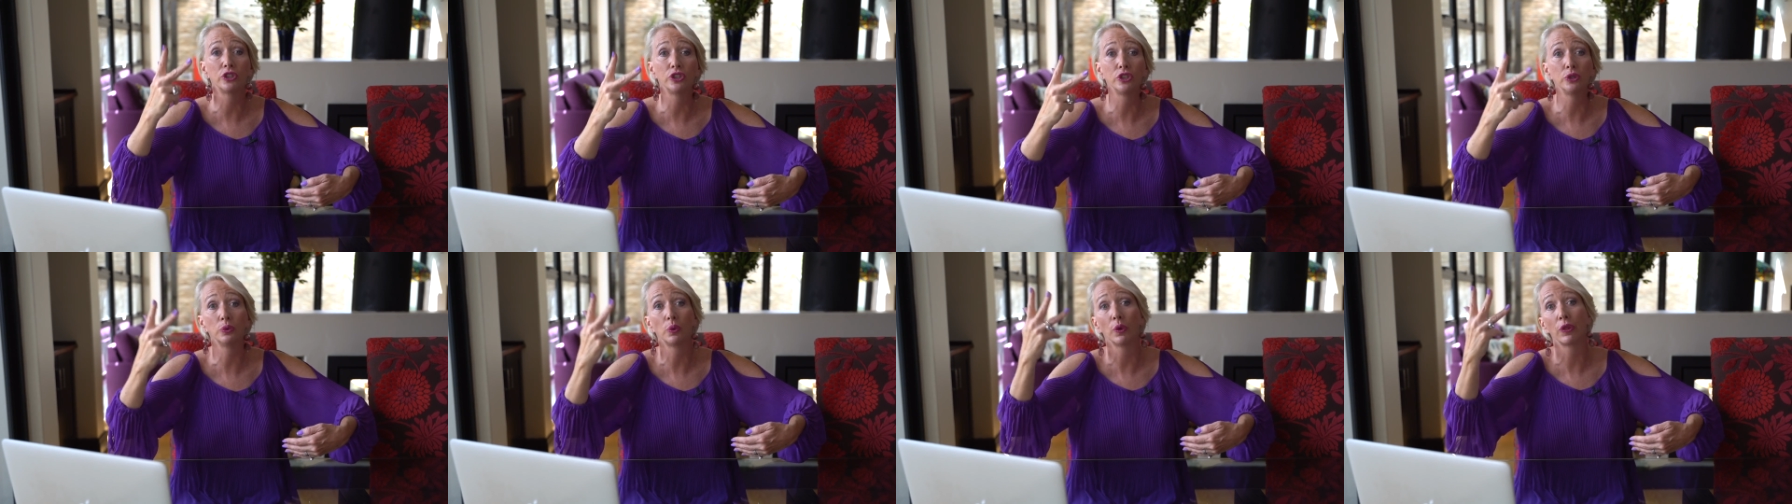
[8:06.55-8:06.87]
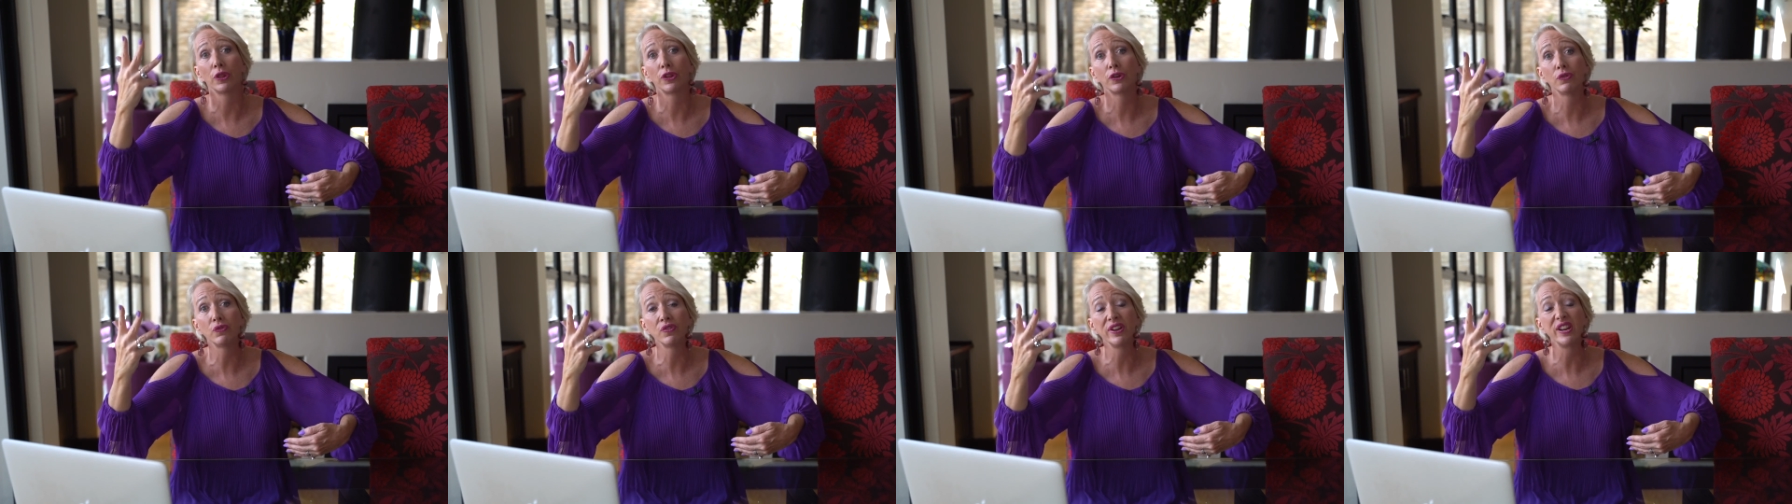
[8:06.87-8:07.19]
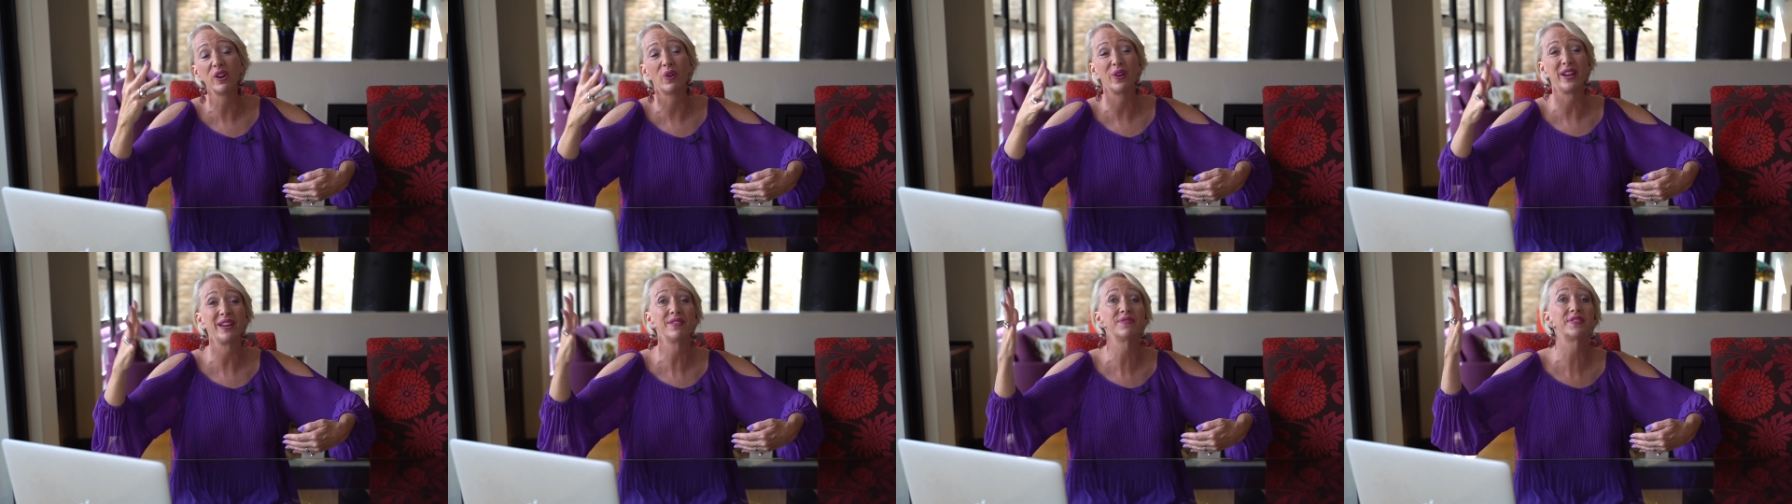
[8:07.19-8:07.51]
two or
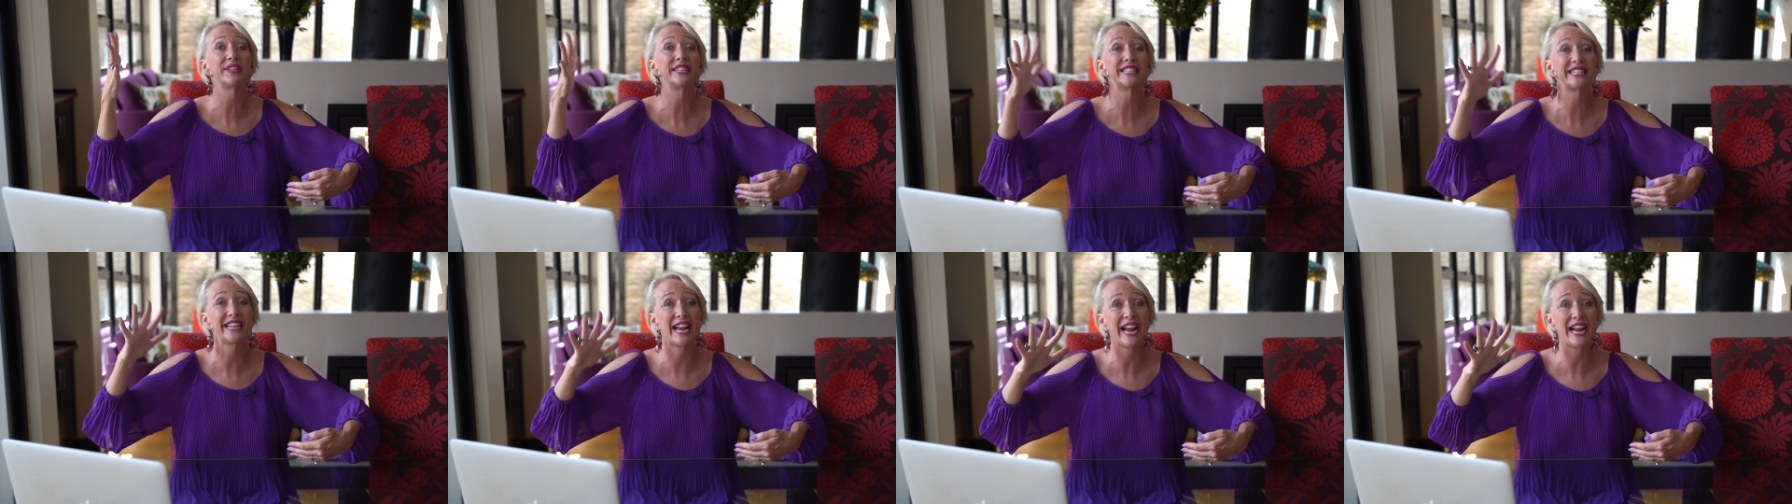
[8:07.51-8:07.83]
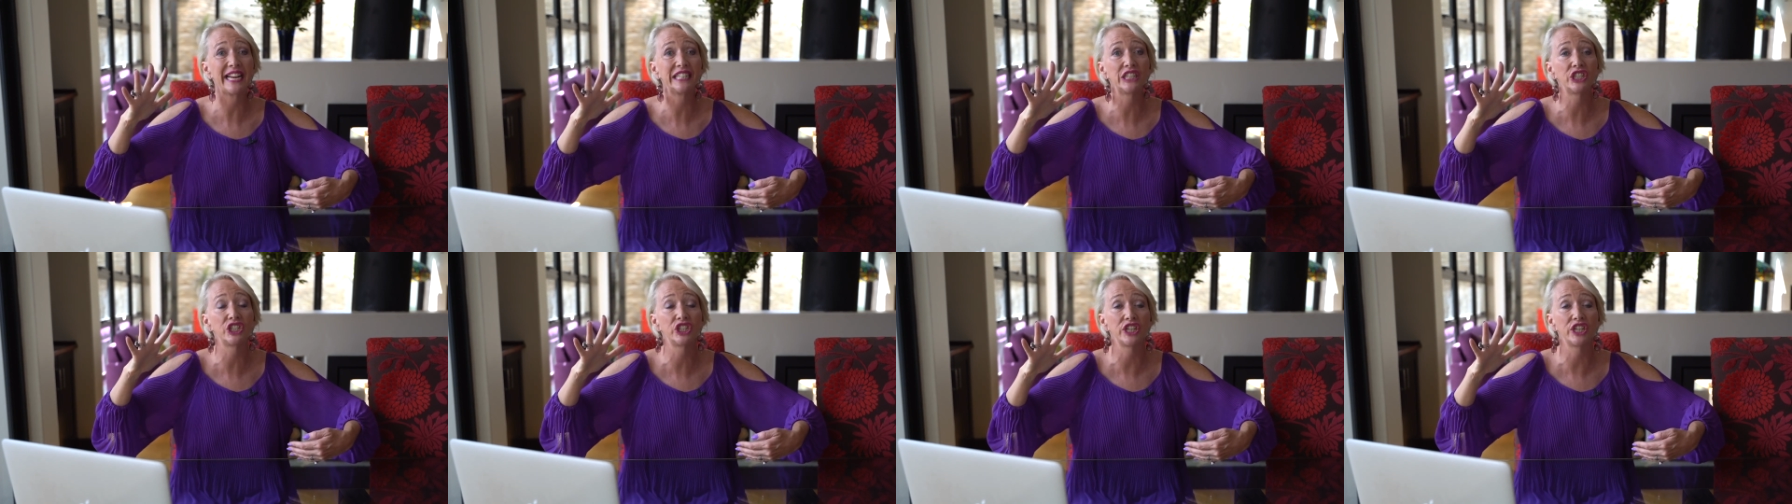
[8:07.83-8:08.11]
three or even 10